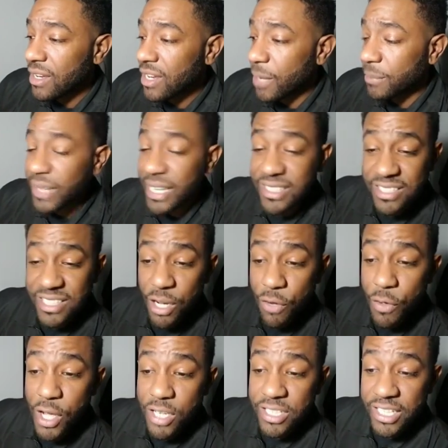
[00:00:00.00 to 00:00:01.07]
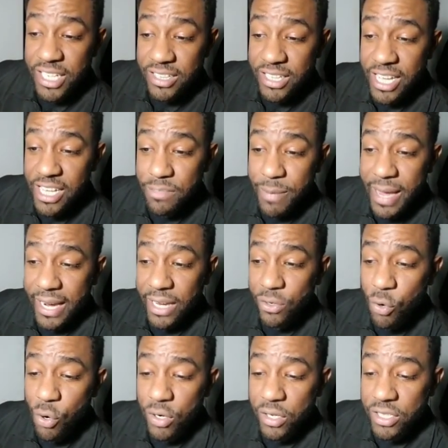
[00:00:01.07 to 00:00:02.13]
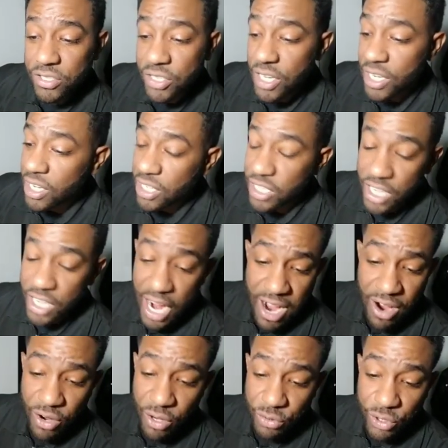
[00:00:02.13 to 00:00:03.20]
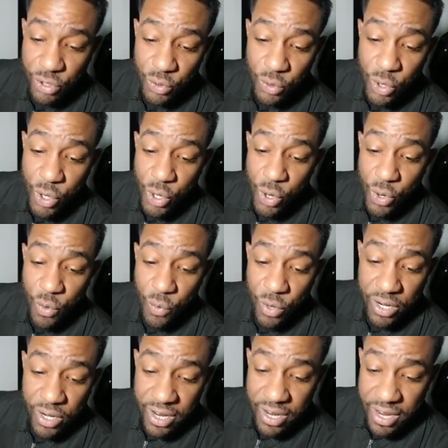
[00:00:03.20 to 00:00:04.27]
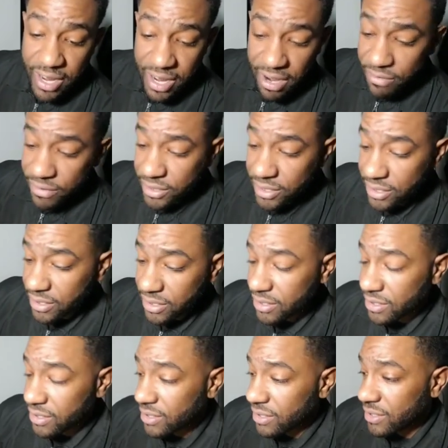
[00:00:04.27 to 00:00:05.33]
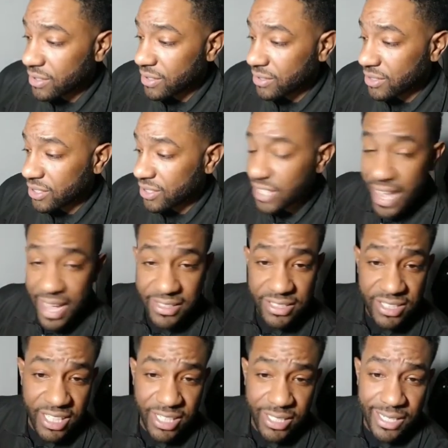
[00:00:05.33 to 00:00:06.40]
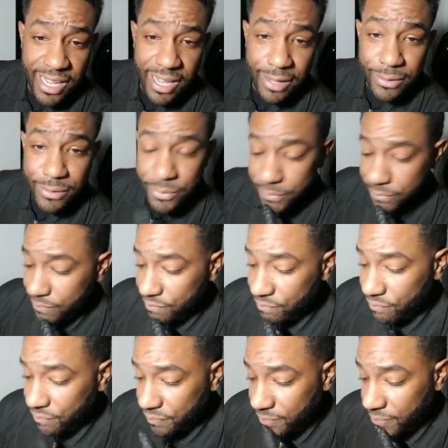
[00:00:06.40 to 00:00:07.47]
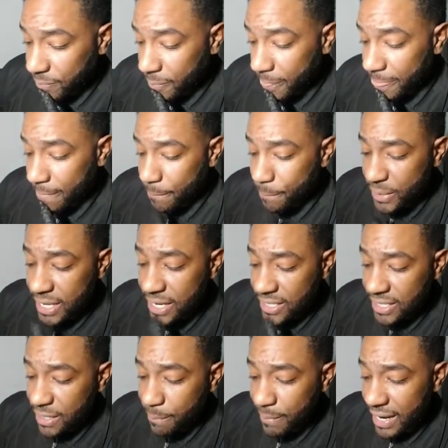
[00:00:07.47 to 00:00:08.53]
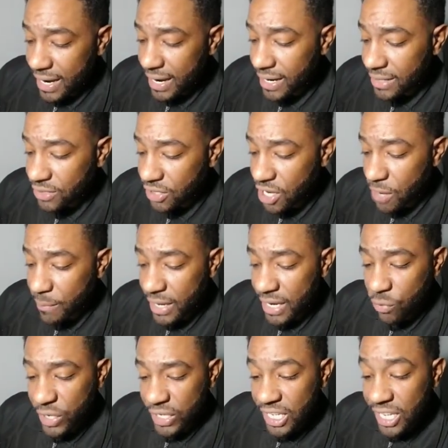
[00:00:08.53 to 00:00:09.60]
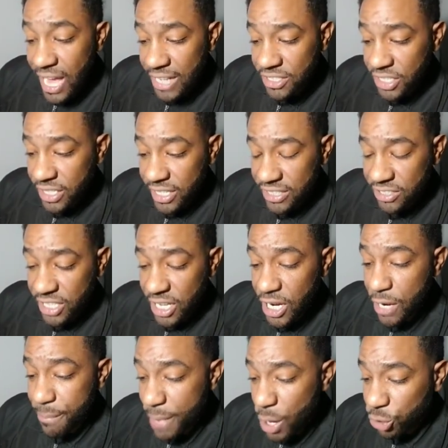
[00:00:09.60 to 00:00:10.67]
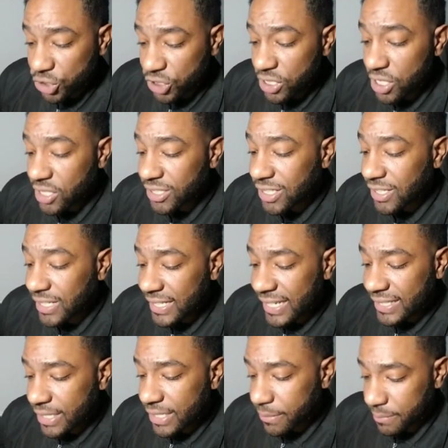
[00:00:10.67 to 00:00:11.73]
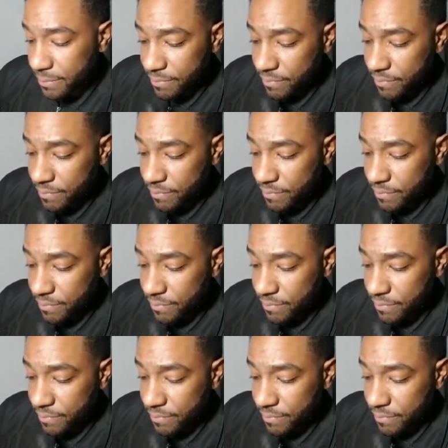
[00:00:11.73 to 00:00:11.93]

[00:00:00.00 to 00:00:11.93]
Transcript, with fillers: help themselves to get things back in order, cause y'all gonna do whatever society tell y'all to do. But they need a man to come in with logic instead of emotion to lead them.